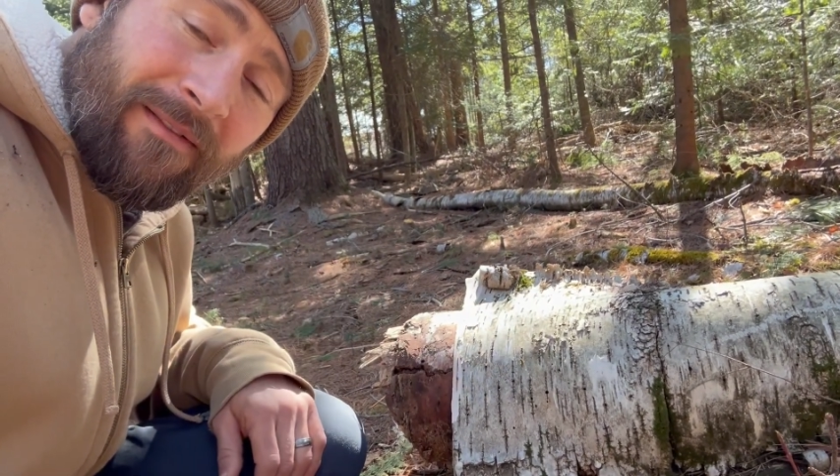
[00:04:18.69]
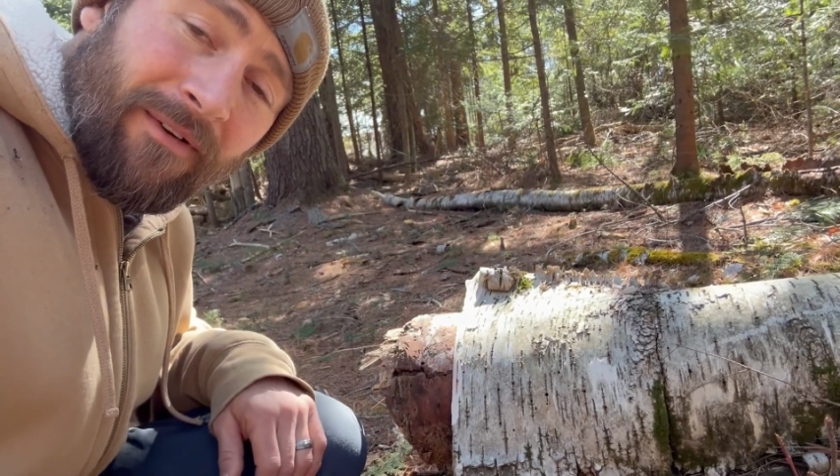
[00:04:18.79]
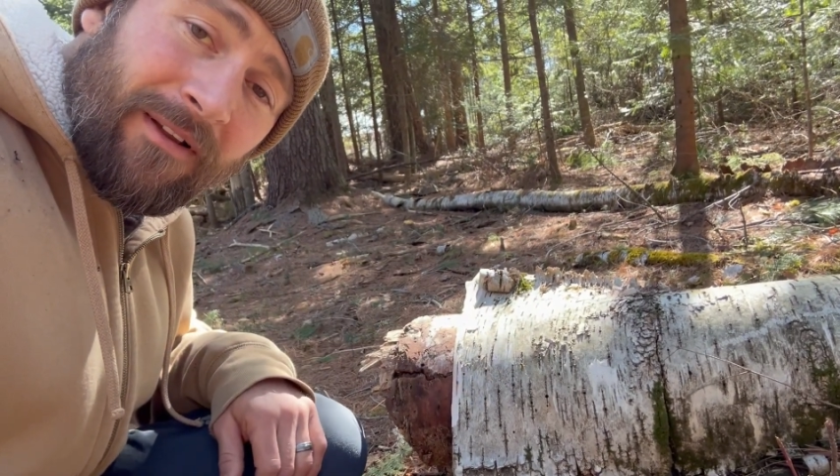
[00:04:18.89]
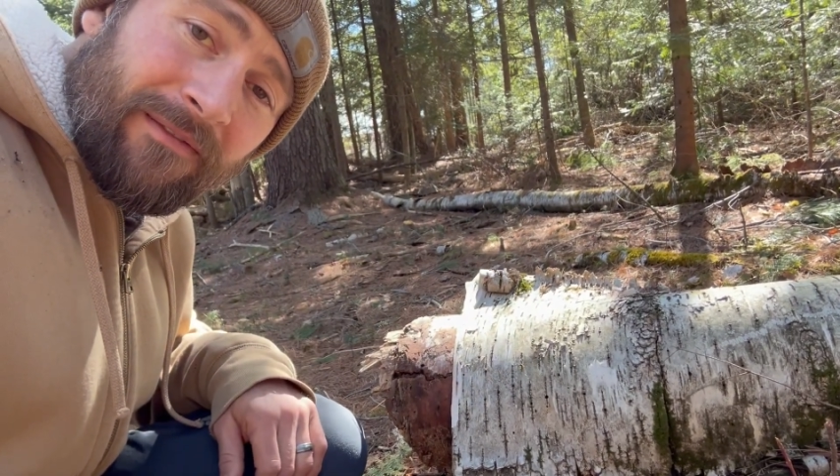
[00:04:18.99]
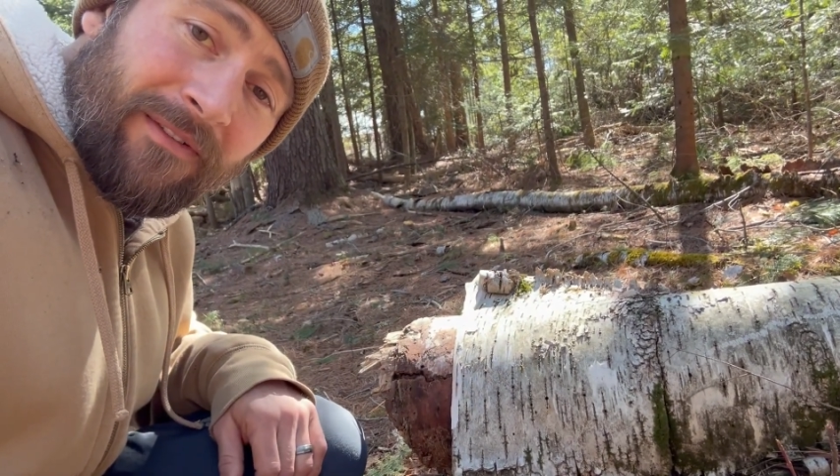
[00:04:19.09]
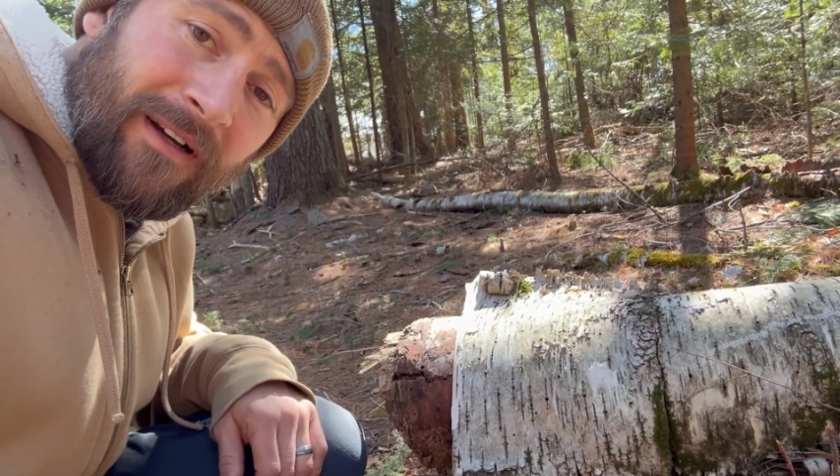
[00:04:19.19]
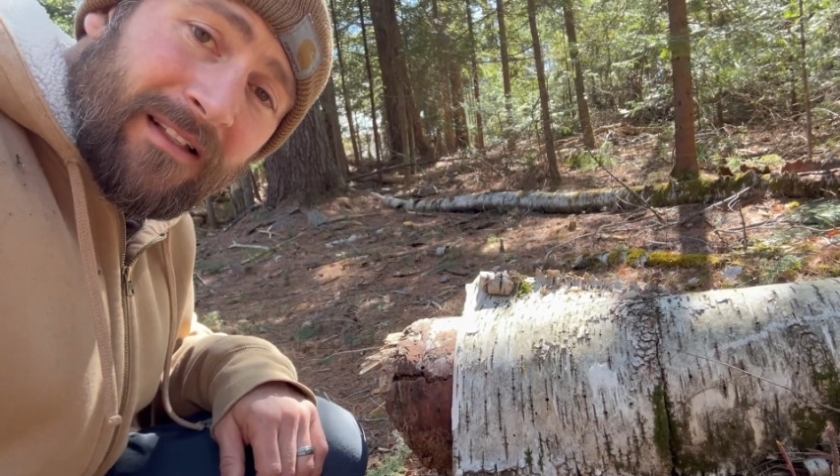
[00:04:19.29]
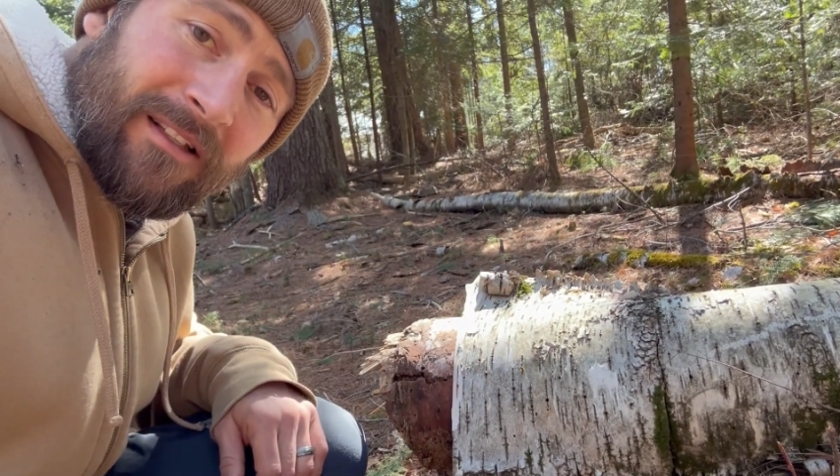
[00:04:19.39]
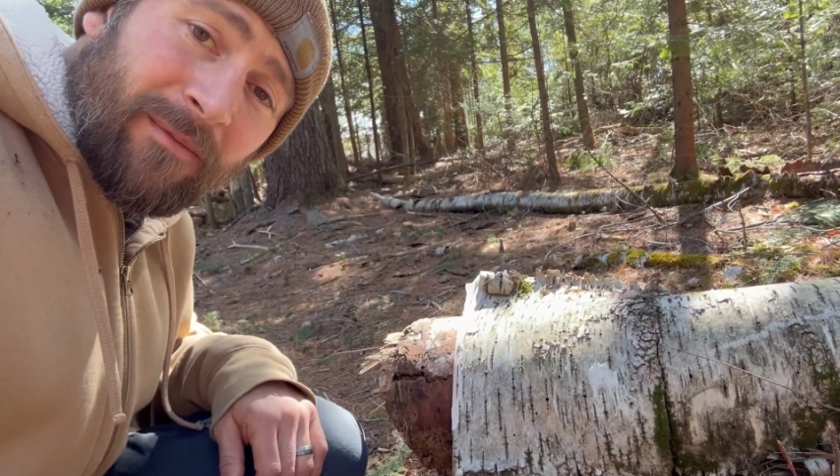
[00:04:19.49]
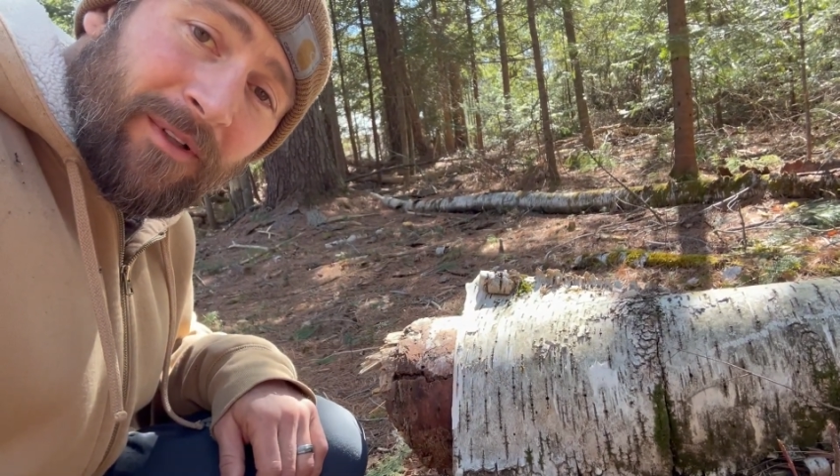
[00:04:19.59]
if we can
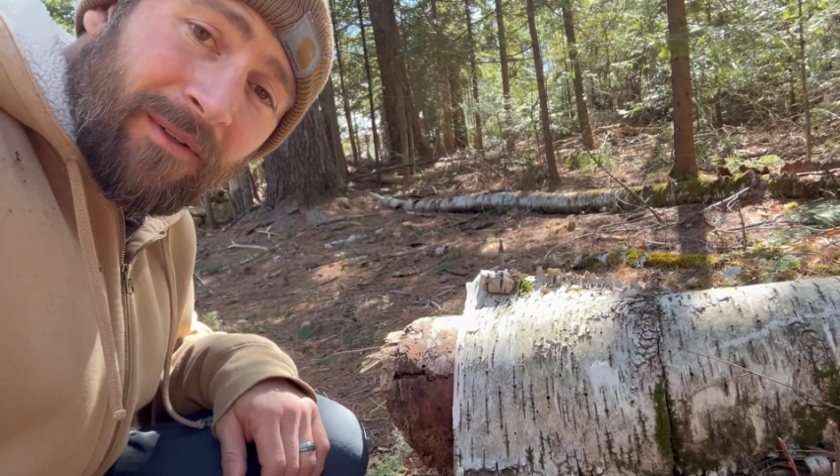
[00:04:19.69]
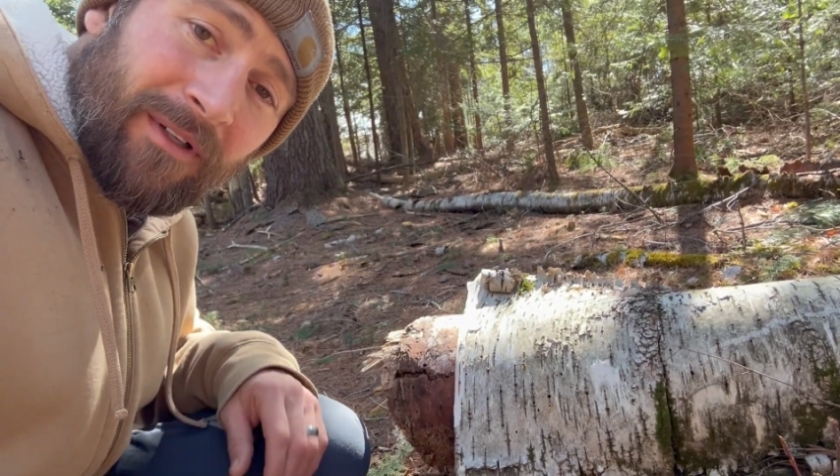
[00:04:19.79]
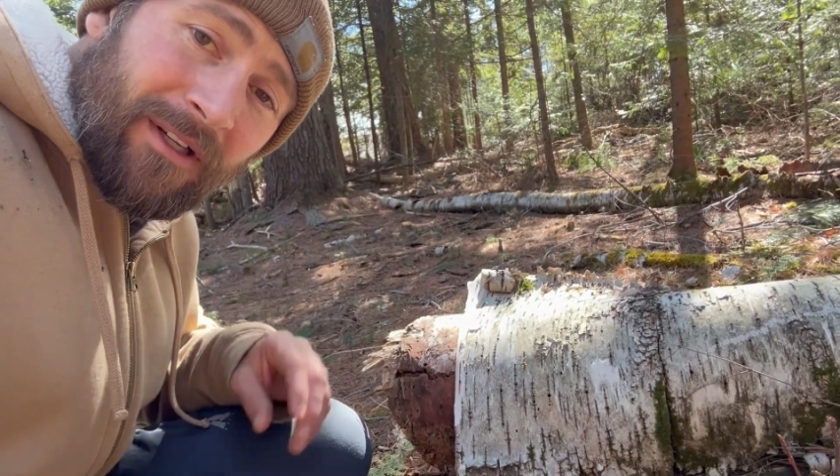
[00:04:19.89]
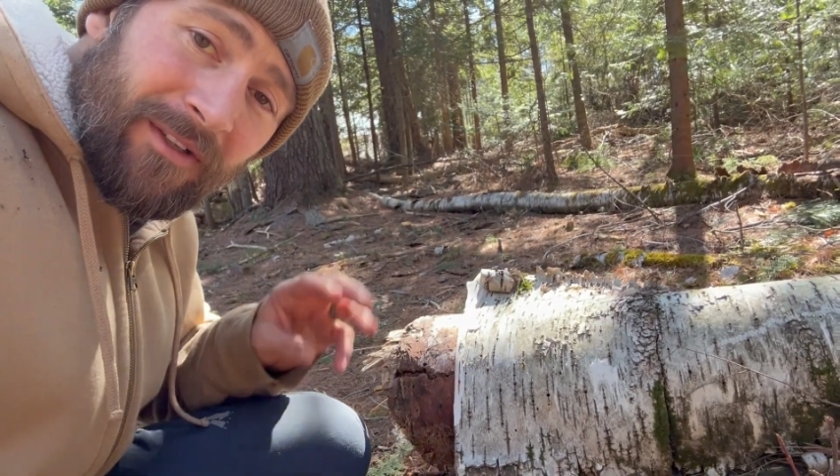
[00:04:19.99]
find some little